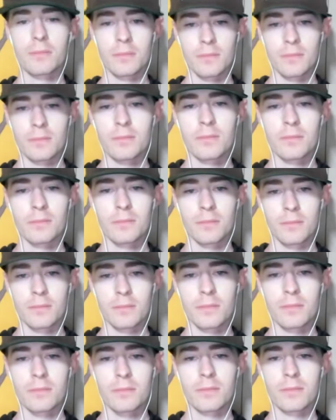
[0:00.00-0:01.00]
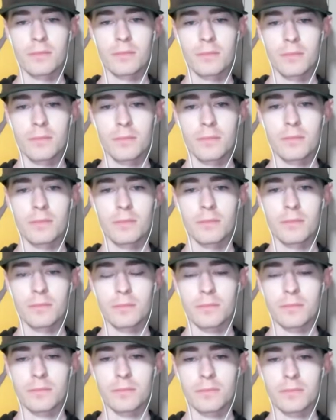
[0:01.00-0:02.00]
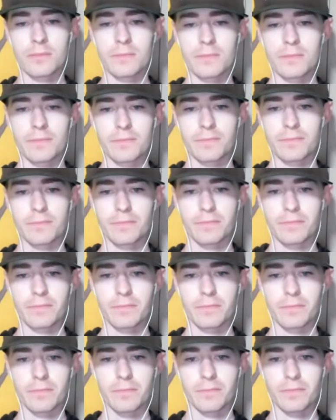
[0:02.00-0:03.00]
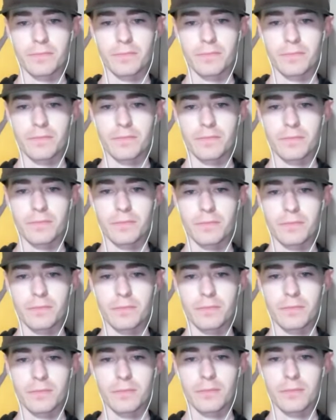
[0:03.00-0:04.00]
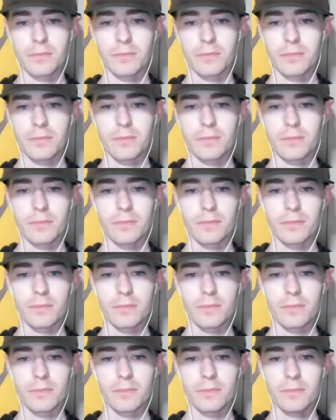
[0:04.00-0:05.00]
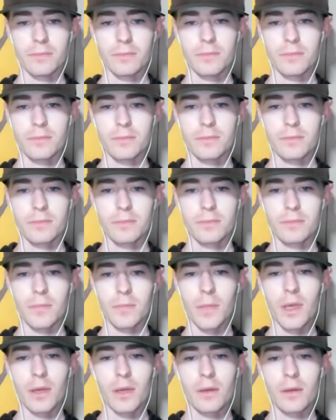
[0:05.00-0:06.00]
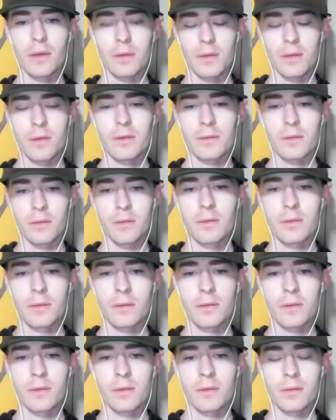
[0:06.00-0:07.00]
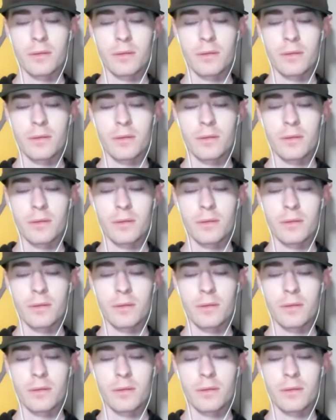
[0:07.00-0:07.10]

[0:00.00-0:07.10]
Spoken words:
(silent)